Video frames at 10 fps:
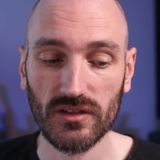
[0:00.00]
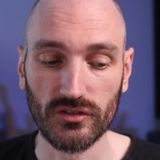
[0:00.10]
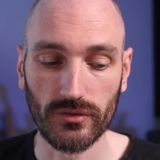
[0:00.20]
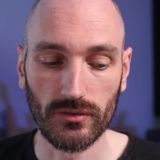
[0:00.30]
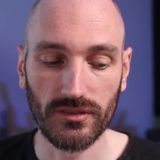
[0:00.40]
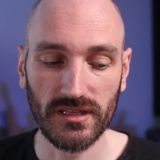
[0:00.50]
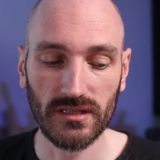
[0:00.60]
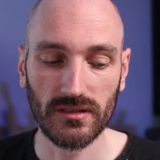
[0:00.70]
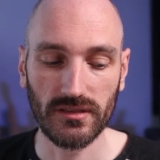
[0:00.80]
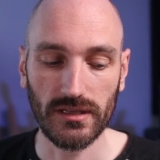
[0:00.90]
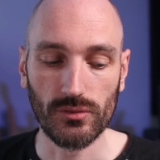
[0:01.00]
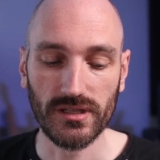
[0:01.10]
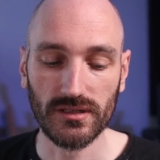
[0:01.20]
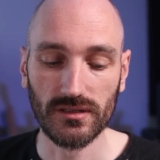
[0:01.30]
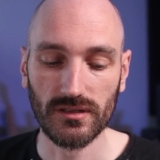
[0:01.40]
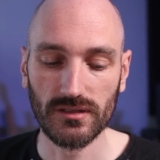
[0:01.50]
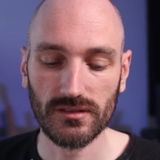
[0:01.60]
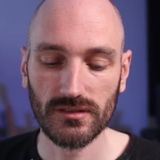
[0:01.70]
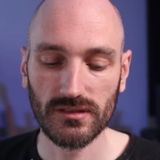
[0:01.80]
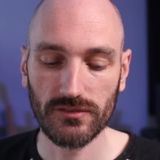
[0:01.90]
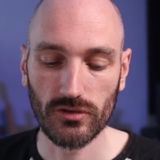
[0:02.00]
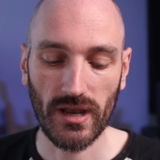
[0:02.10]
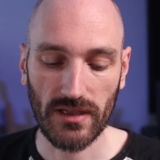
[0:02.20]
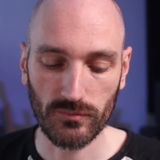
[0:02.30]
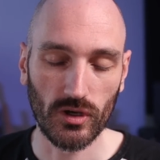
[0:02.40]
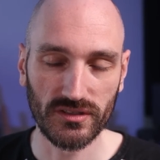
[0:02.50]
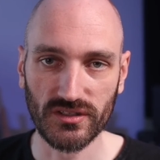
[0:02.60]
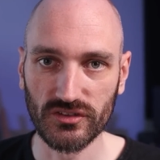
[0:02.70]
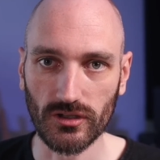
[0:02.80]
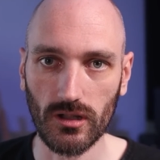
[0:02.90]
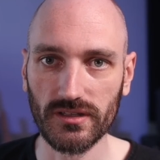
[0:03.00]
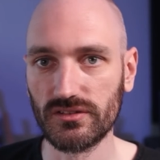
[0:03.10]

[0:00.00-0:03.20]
So the only thing that you can, if you have mods installed,